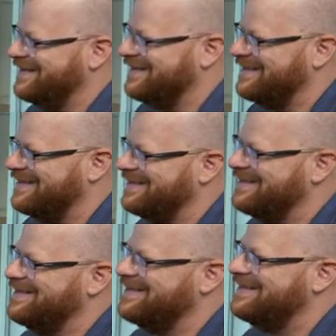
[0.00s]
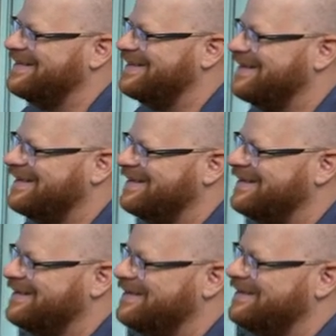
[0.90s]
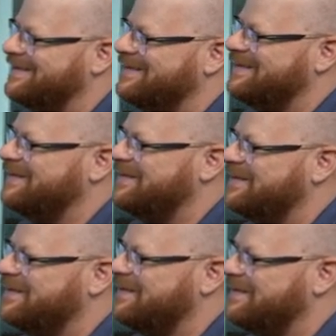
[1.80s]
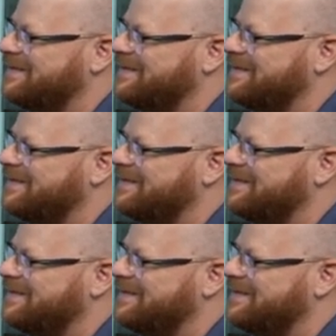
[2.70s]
[no speech]